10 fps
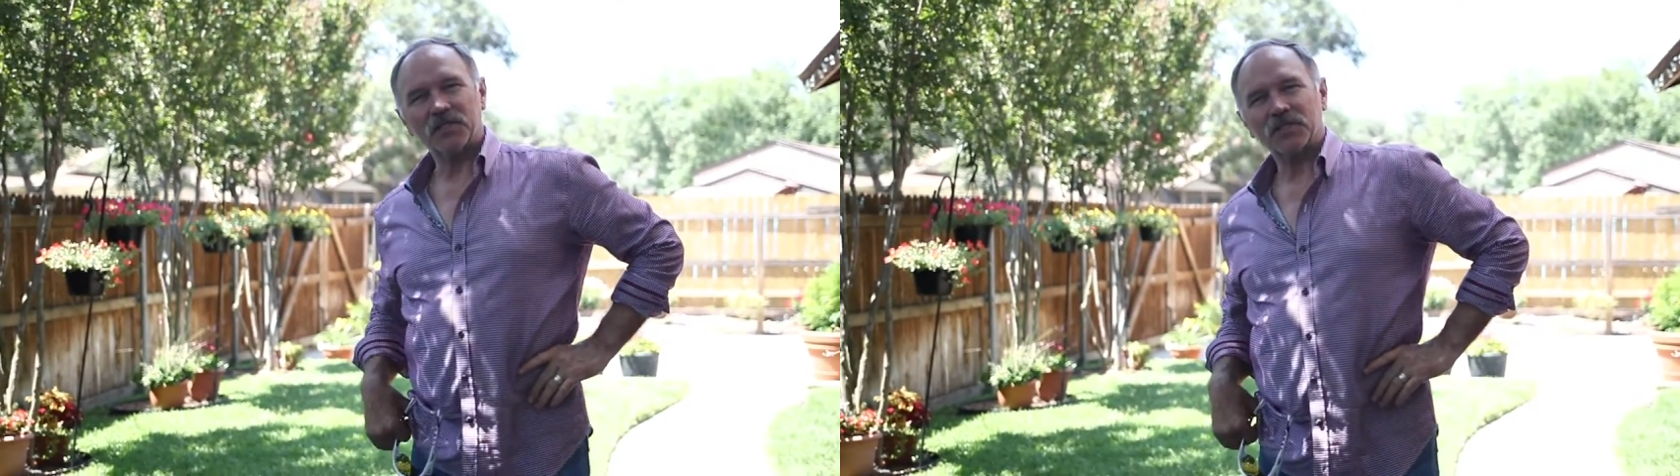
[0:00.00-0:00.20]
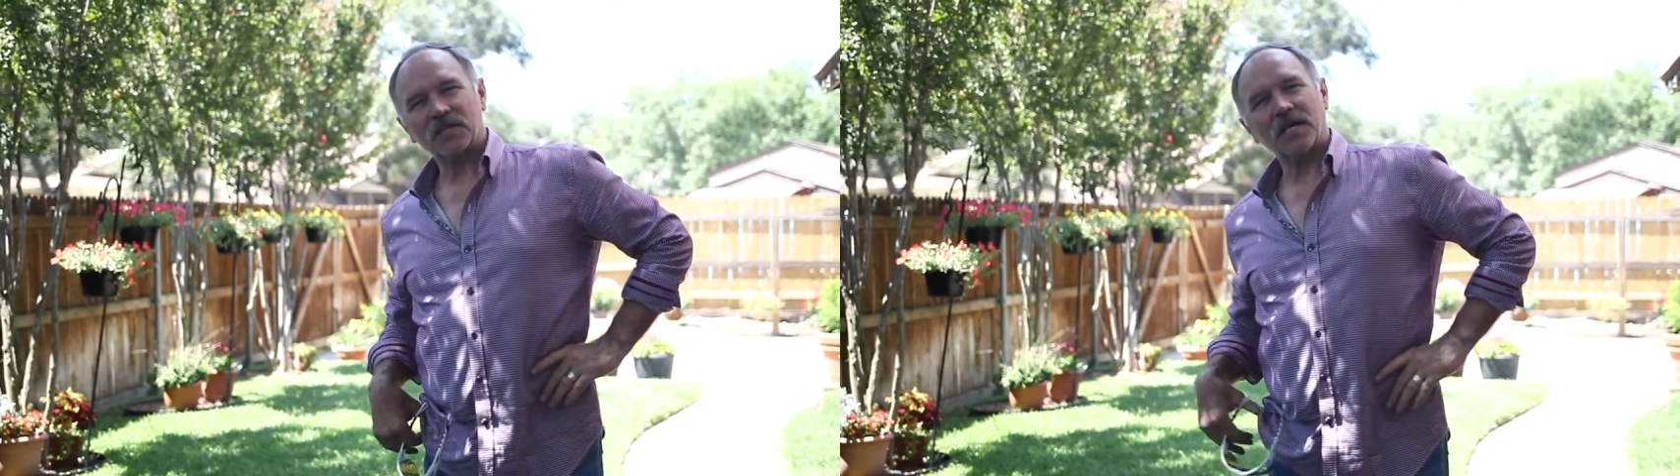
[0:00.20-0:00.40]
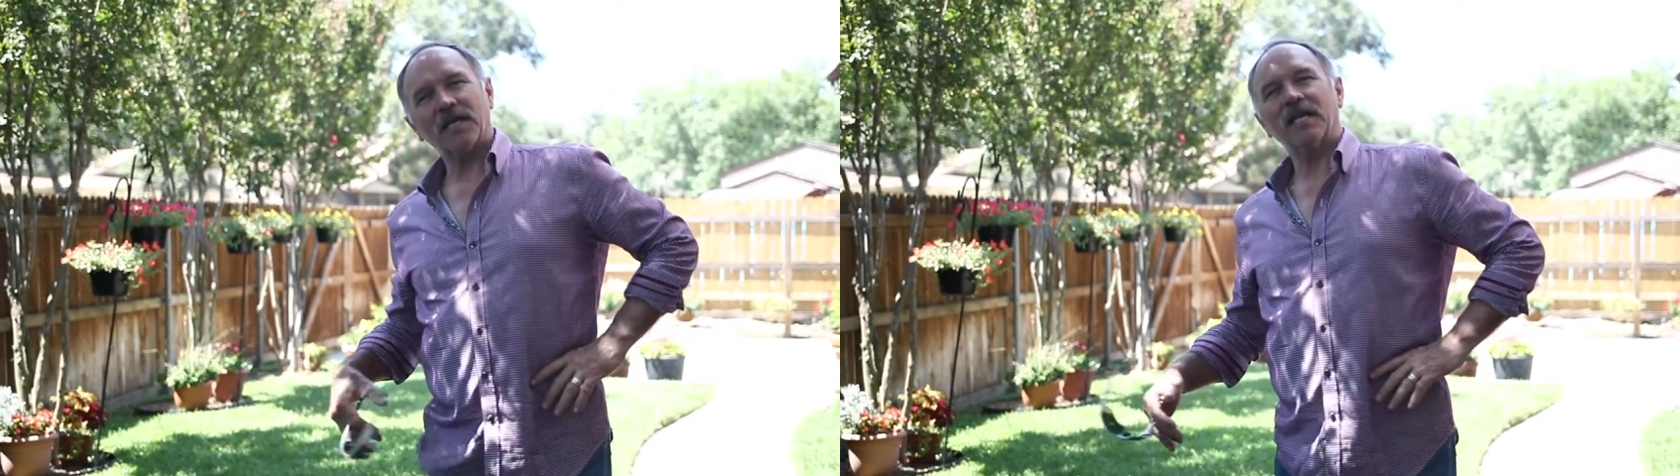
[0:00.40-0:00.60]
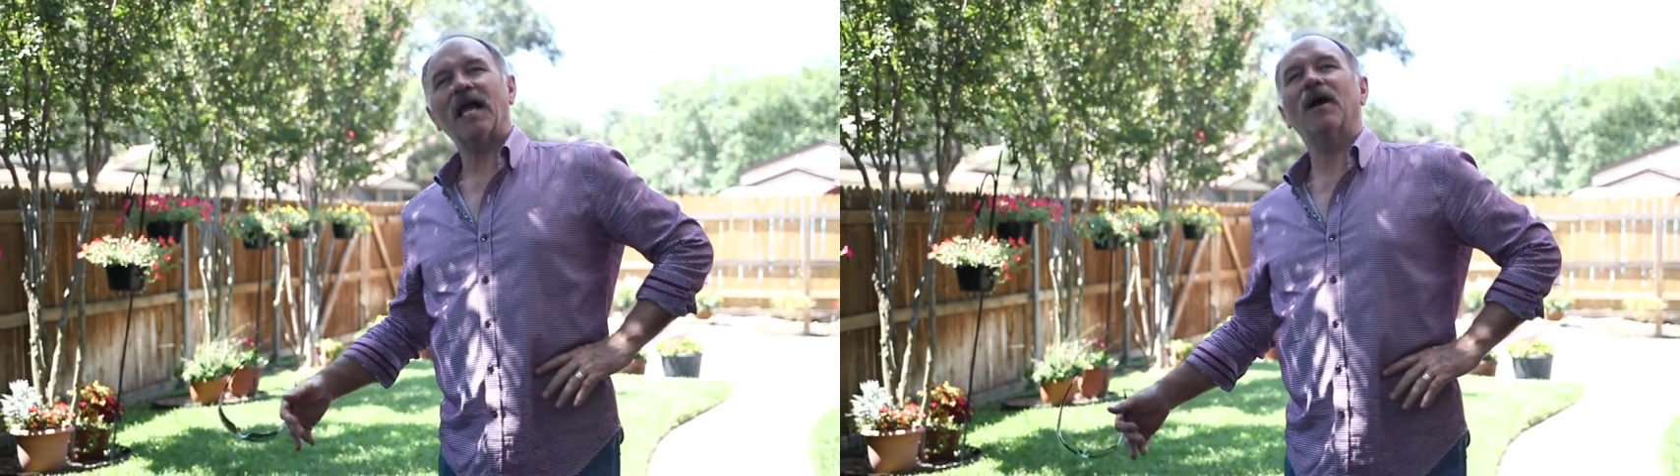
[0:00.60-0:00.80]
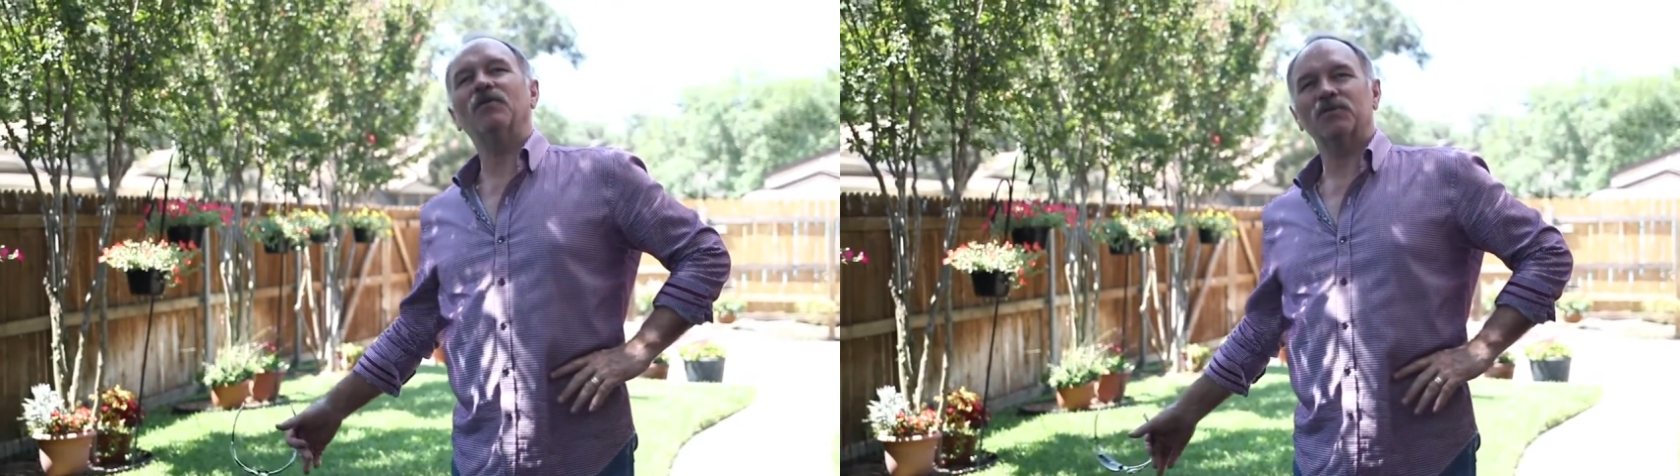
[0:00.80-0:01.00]
just
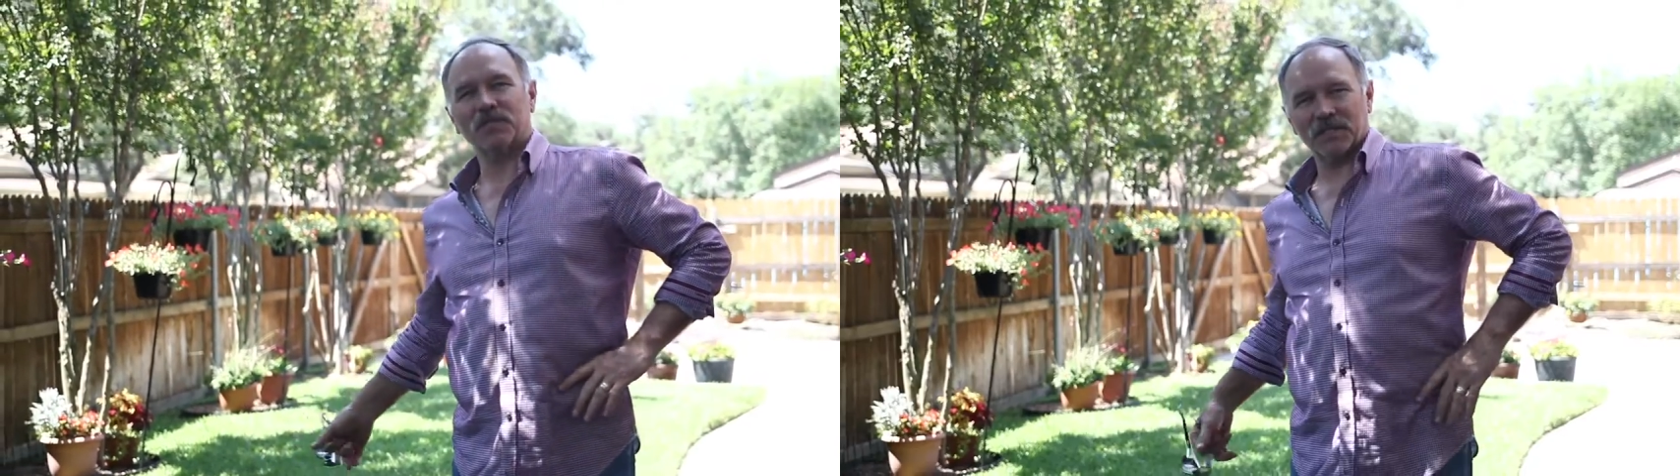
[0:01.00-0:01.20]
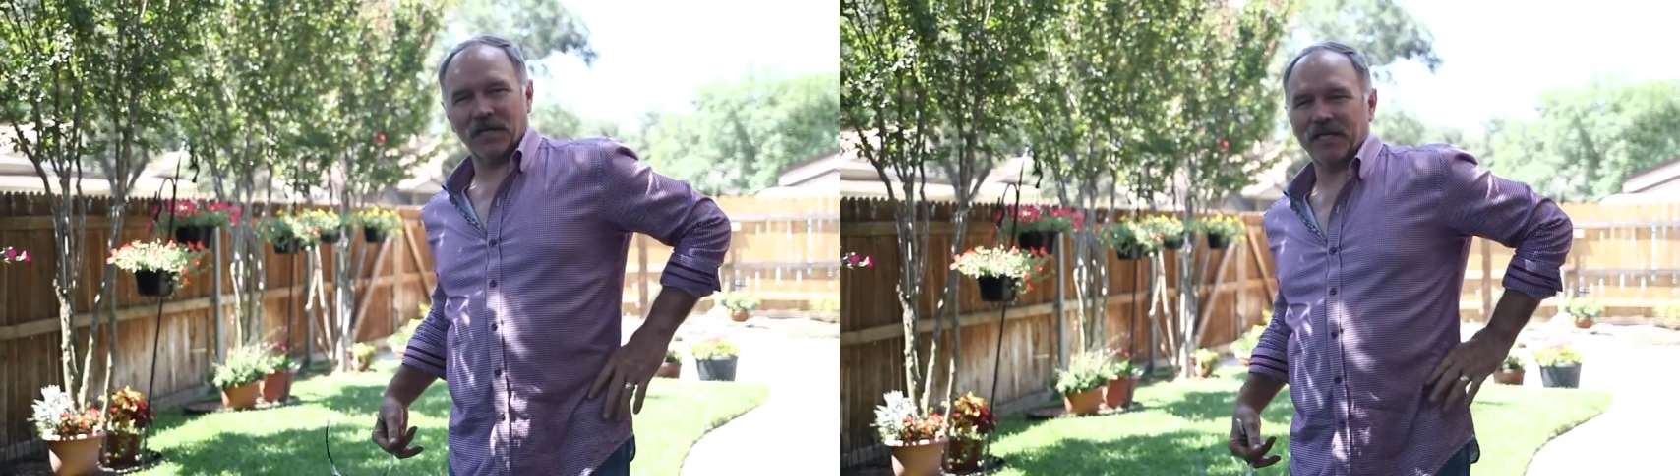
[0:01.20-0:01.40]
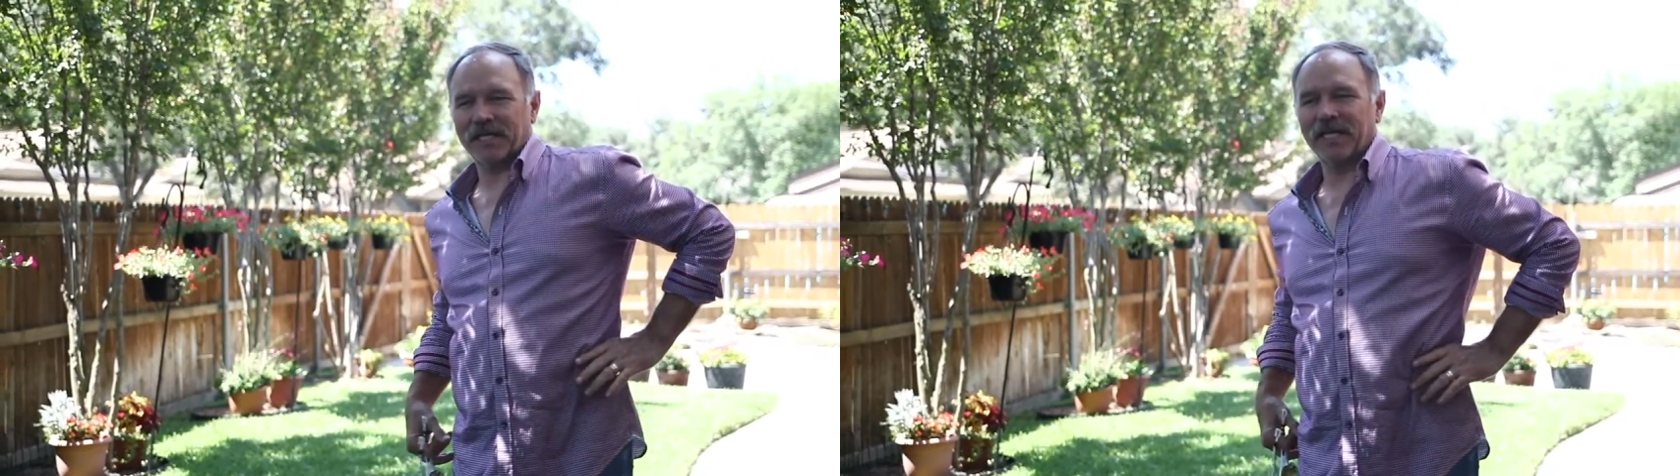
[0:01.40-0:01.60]
lounges on it.